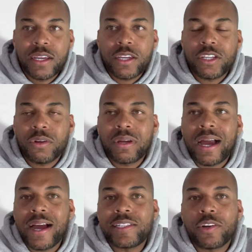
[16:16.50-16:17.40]

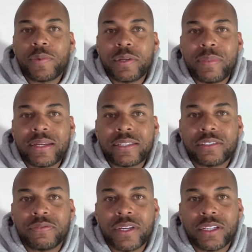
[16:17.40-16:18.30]
God told me to make this
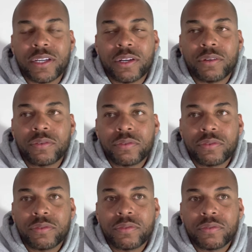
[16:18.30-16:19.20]
video
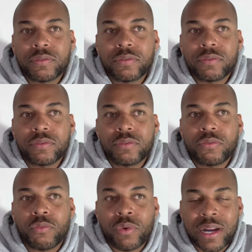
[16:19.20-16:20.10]

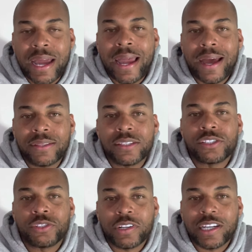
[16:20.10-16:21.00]
when I had this
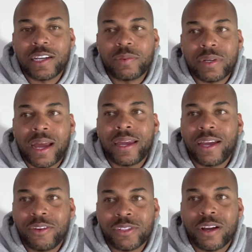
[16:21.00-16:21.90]
dream, and I
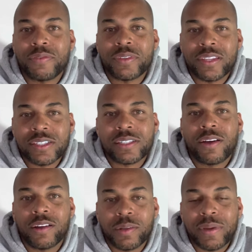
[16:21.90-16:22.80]
held off for this
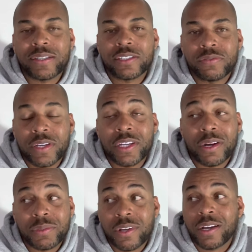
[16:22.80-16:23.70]
long to make this video. And
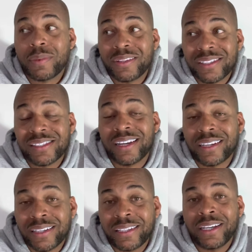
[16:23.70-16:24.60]
I'm talking about, this is like
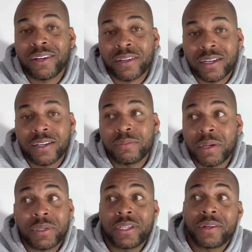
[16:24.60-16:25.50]
a year ago,
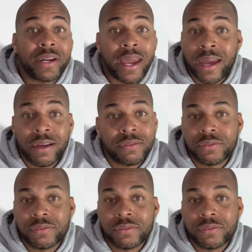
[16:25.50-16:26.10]
maybe a year and a half.